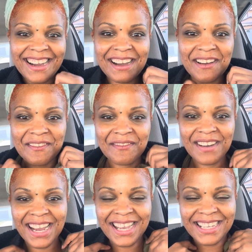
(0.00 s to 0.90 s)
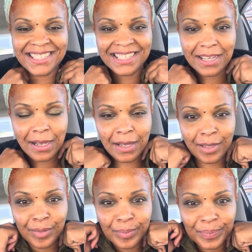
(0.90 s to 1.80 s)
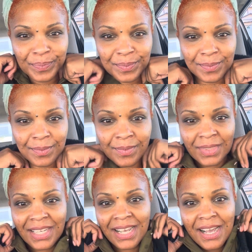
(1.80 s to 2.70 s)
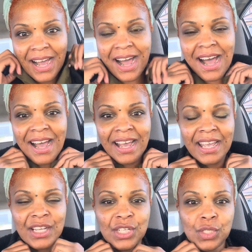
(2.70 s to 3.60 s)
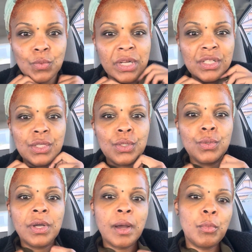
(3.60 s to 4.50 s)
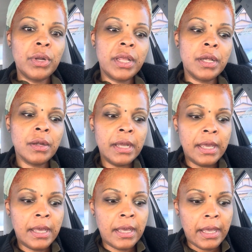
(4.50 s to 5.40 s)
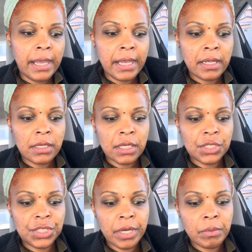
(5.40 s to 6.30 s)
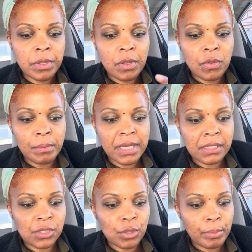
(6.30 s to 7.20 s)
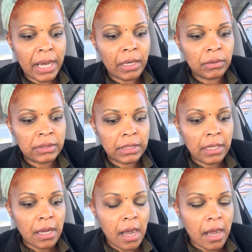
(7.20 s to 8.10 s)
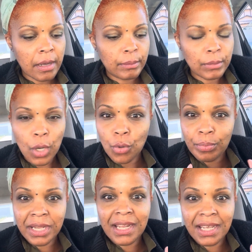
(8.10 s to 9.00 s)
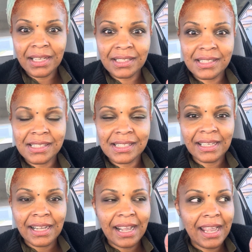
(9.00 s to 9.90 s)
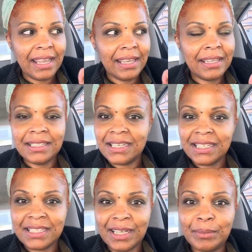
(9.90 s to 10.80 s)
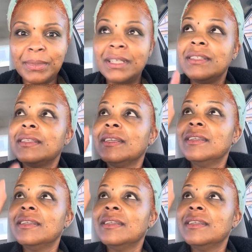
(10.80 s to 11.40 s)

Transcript: All right. I just wanted to come on here and share with you the message about obedience and contentment.